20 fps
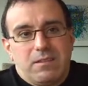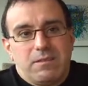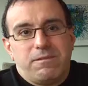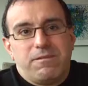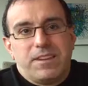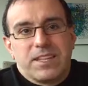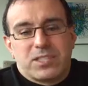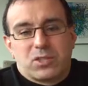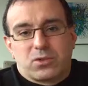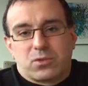
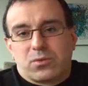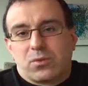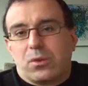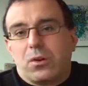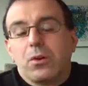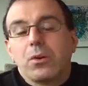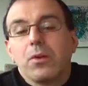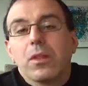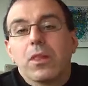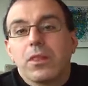
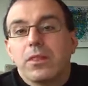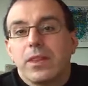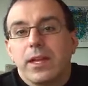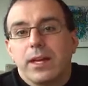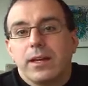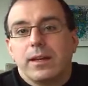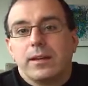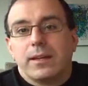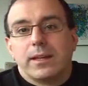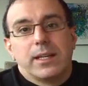visceral
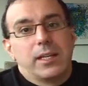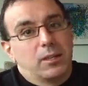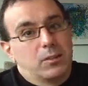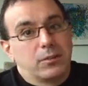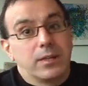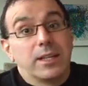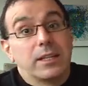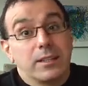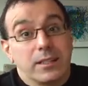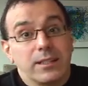than
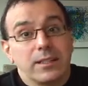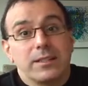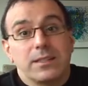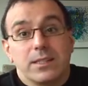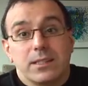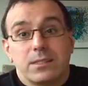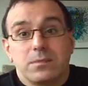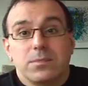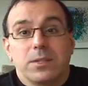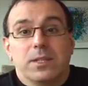Hillary Clinton
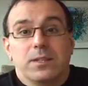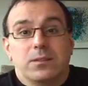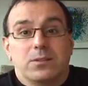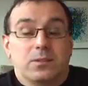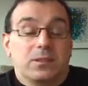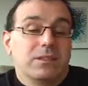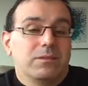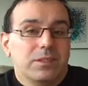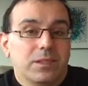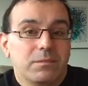has been
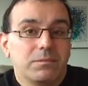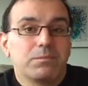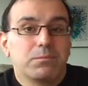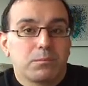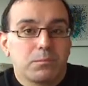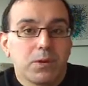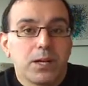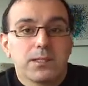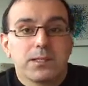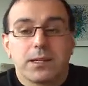or even
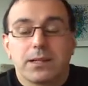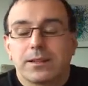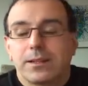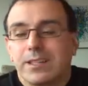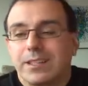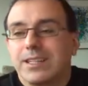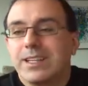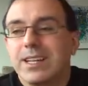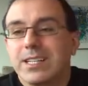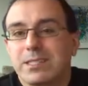President
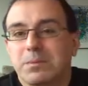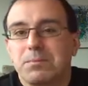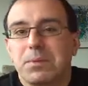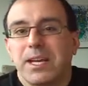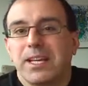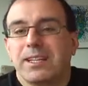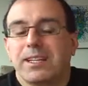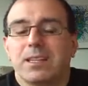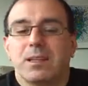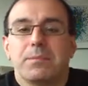Clinton has
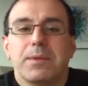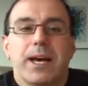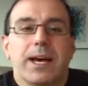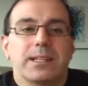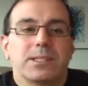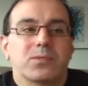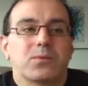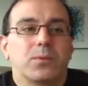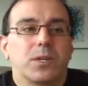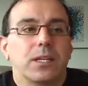been in the
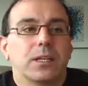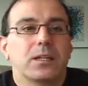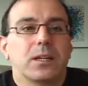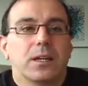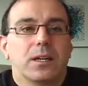past week.